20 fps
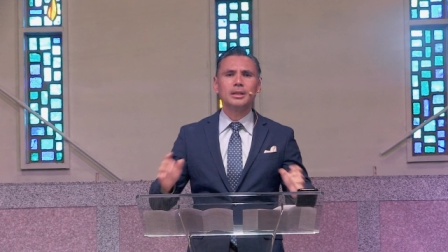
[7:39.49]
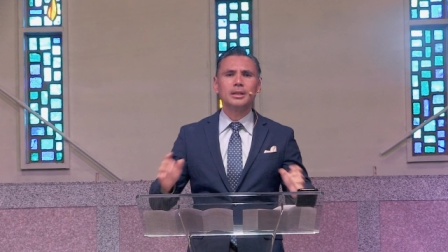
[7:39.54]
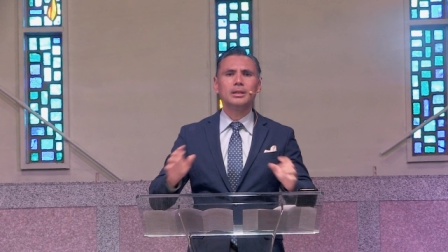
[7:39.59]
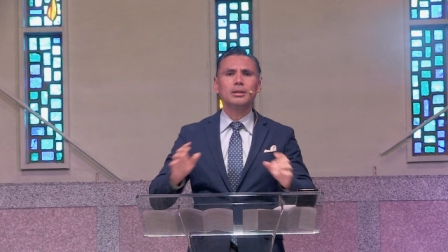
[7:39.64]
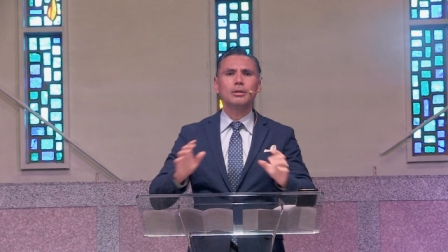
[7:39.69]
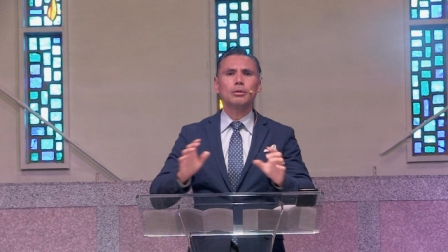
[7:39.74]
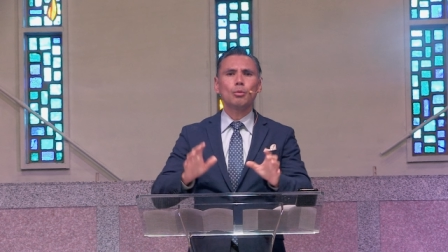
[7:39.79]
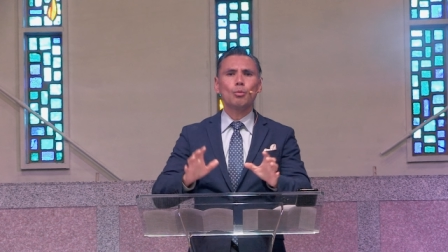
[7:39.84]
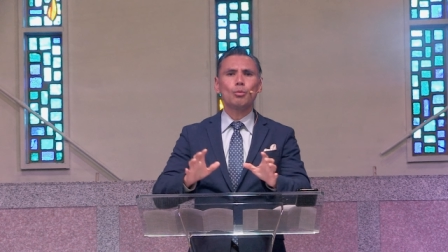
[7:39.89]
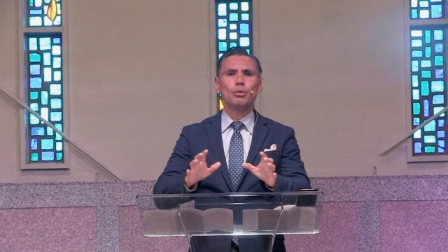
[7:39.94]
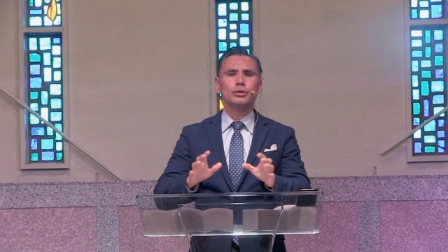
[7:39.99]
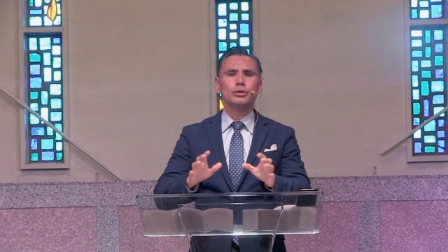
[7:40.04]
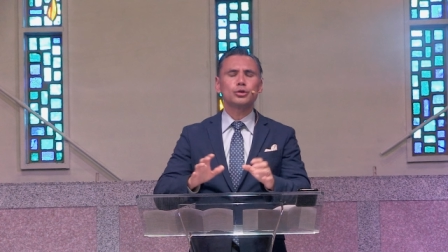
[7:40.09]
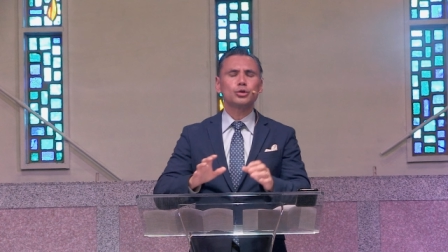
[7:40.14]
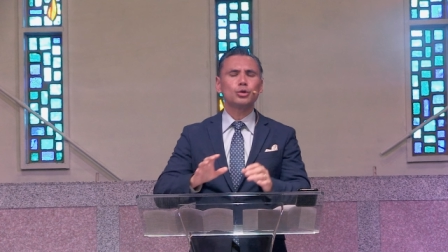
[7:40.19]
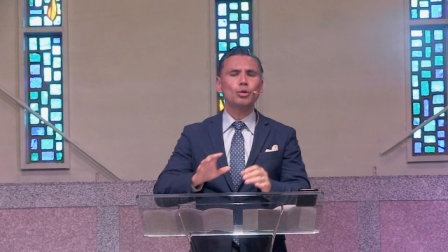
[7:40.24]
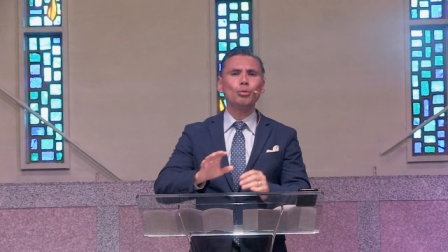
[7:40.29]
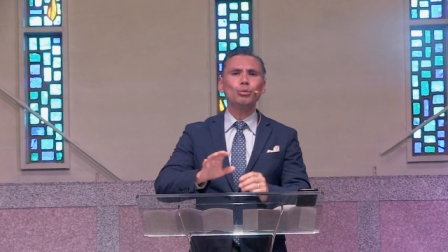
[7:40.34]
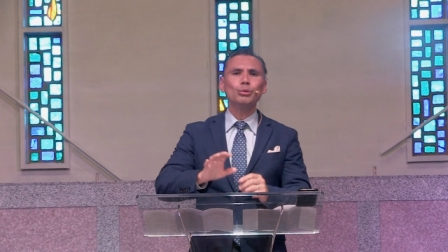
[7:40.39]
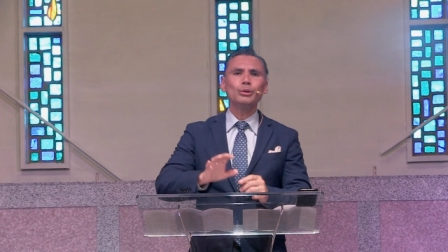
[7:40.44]
In other words,
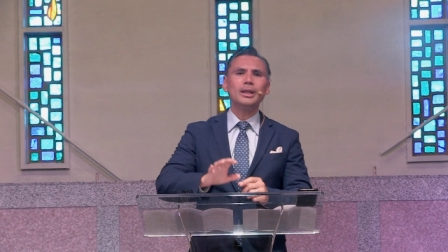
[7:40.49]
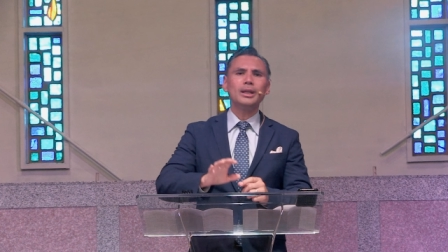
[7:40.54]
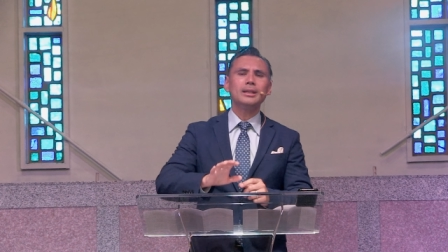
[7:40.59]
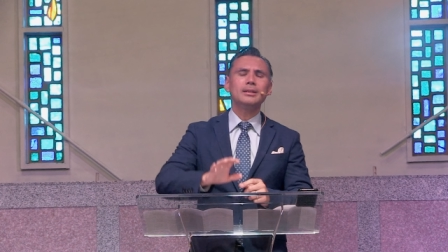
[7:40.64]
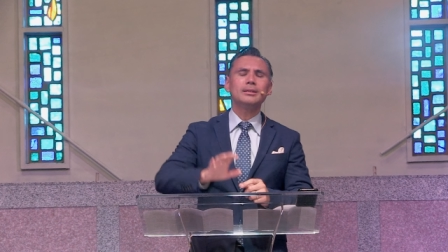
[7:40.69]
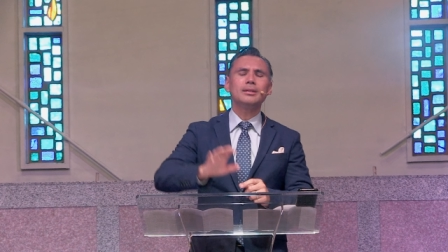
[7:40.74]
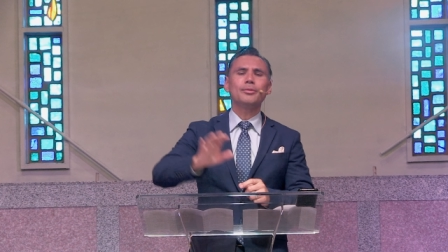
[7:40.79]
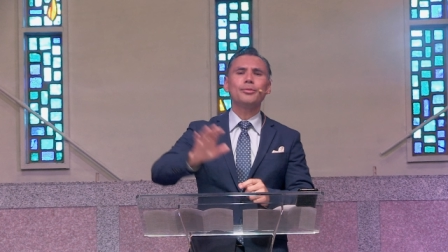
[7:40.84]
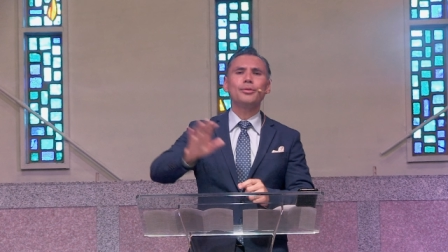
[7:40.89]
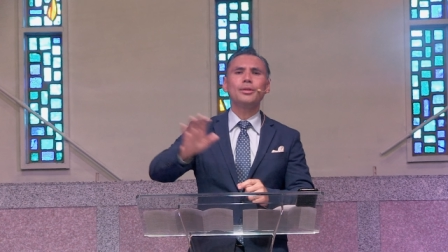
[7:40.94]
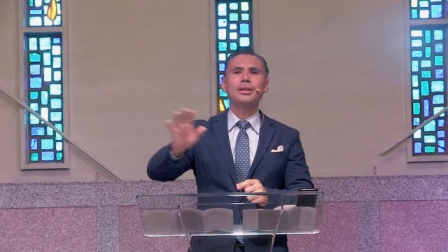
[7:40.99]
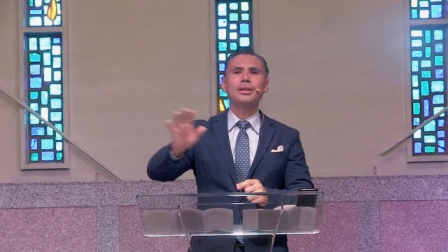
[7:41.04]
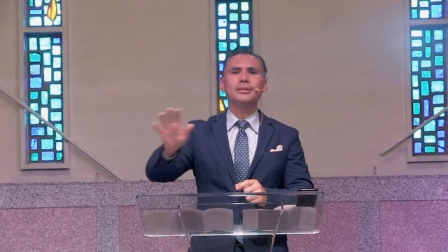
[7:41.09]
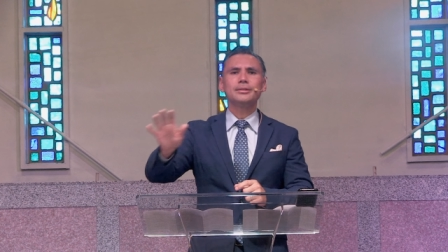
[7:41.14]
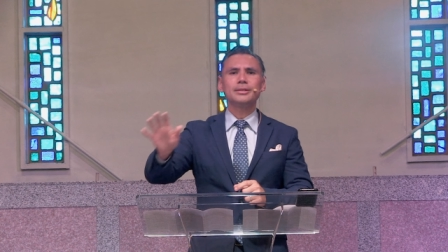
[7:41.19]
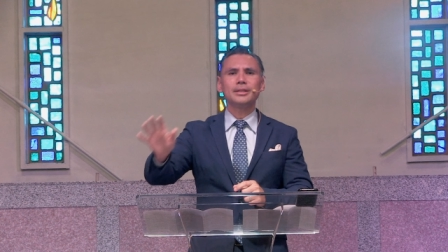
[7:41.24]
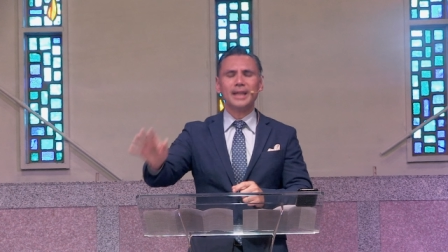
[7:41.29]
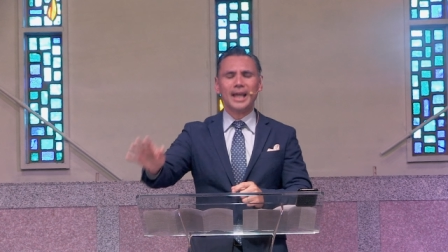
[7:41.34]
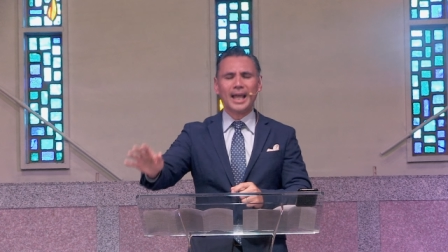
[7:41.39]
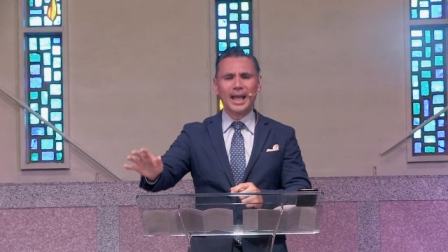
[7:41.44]
don't let the things
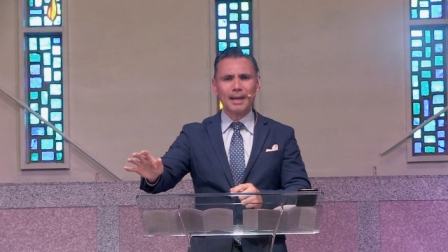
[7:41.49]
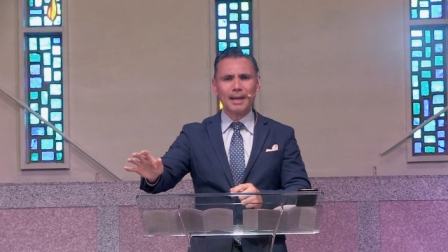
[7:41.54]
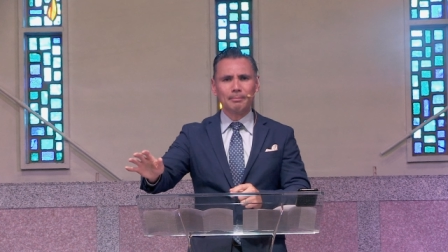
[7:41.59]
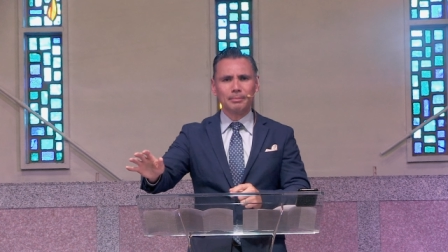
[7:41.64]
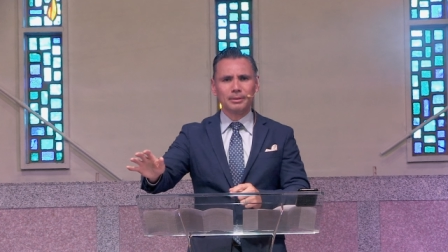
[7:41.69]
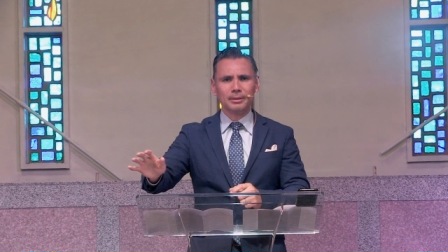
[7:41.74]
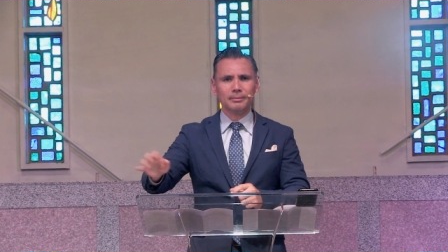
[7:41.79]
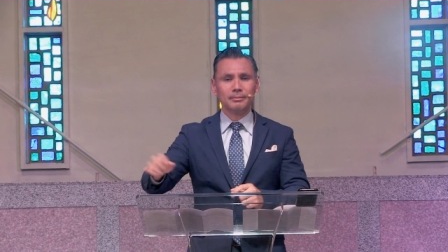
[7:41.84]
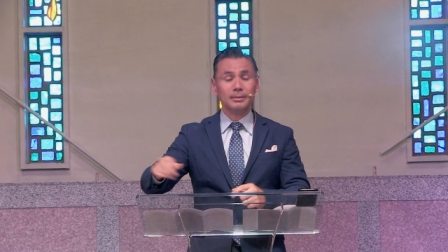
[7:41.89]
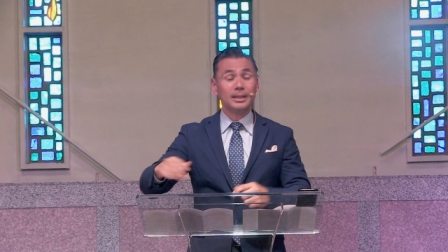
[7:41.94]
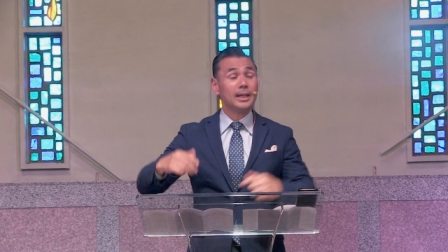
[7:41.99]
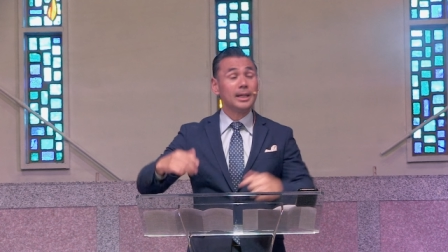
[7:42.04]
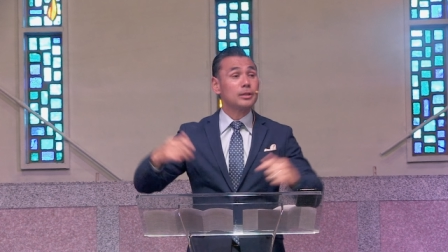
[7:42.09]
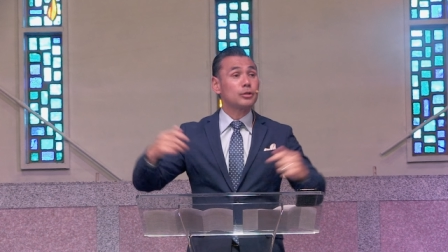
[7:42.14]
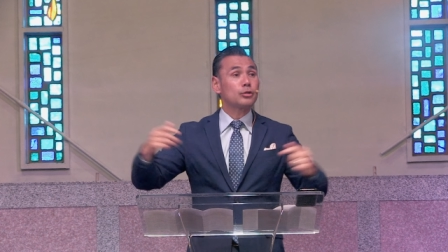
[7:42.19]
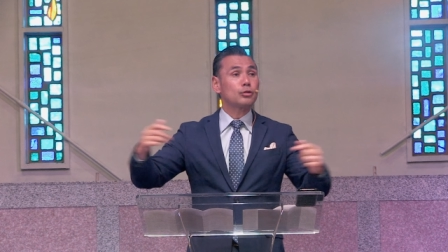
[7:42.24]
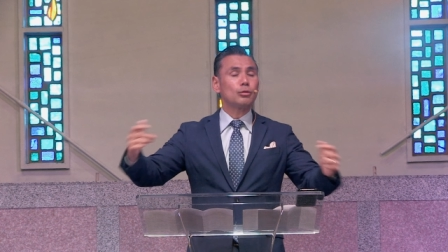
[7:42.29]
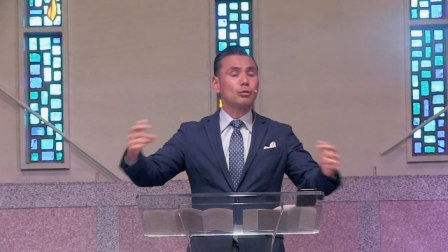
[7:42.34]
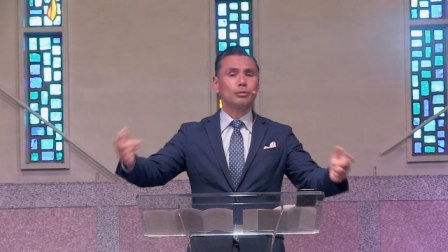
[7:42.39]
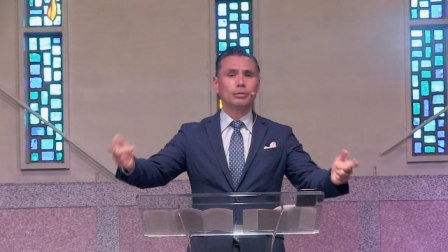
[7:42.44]
that happen
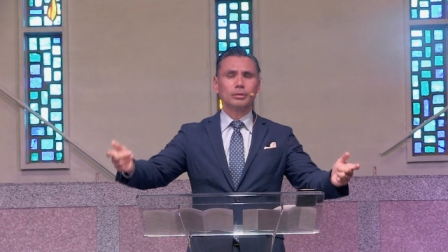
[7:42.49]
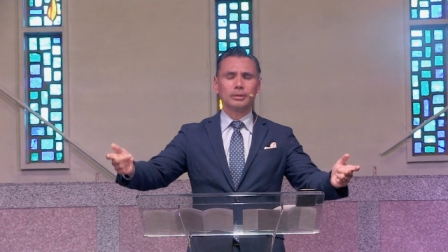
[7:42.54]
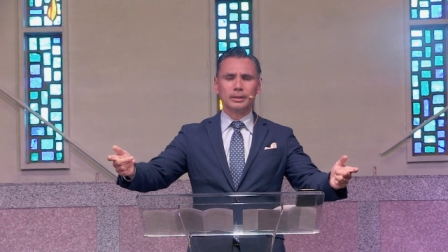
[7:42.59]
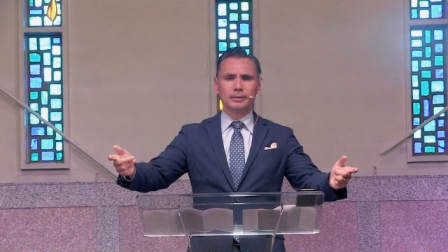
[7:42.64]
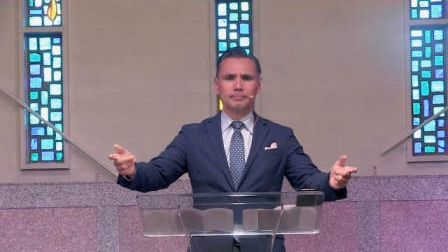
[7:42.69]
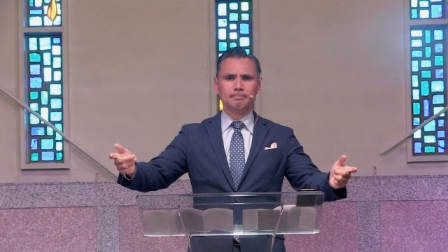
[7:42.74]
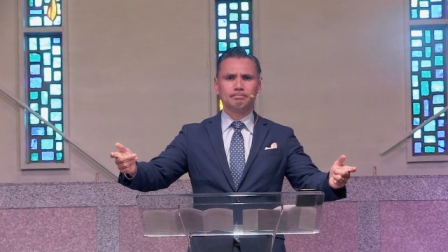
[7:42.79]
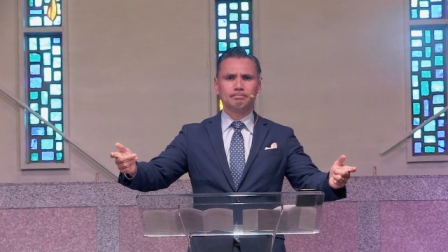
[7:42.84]
externally,